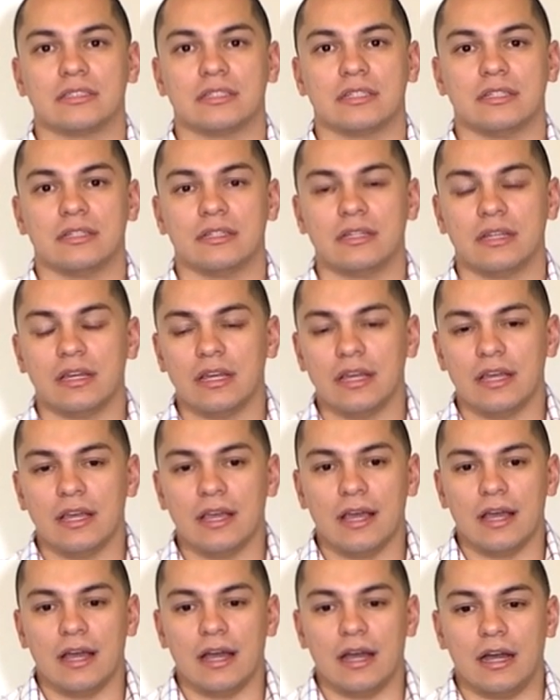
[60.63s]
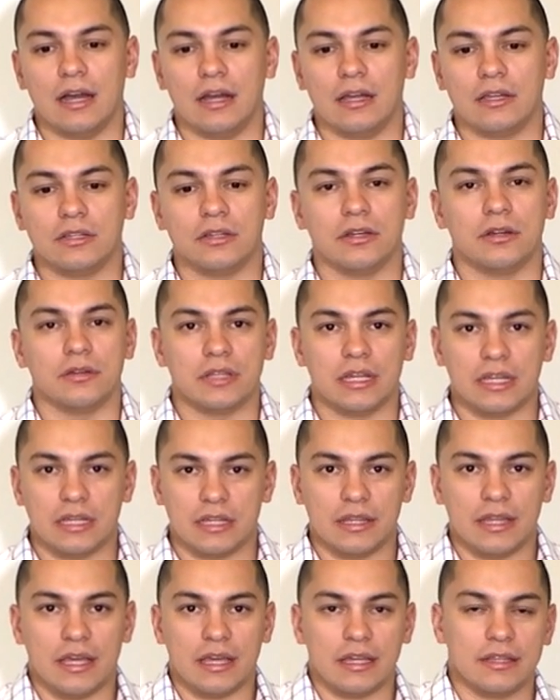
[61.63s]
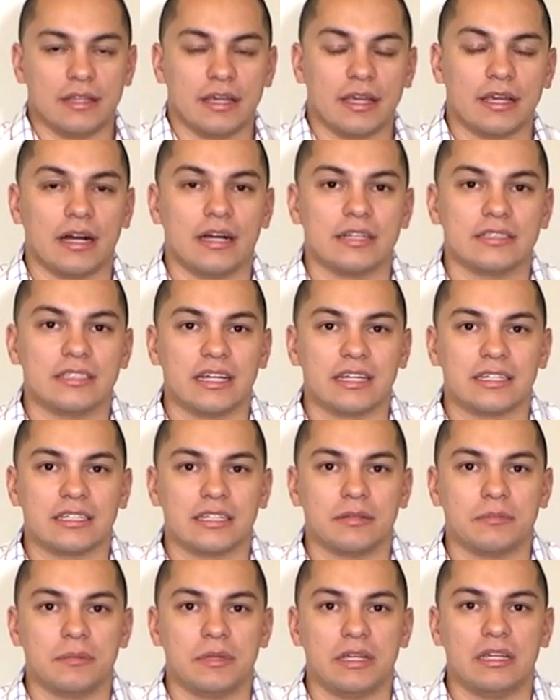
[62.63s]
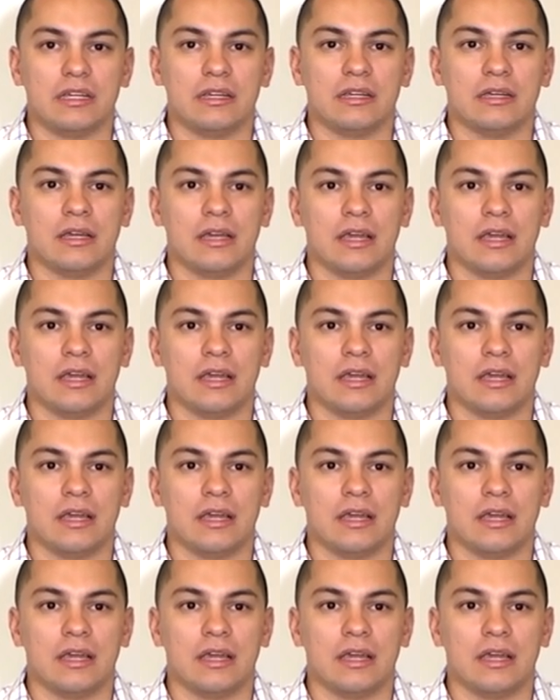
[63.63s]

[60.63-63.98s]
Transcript: And uh, you know, they, they they contacted me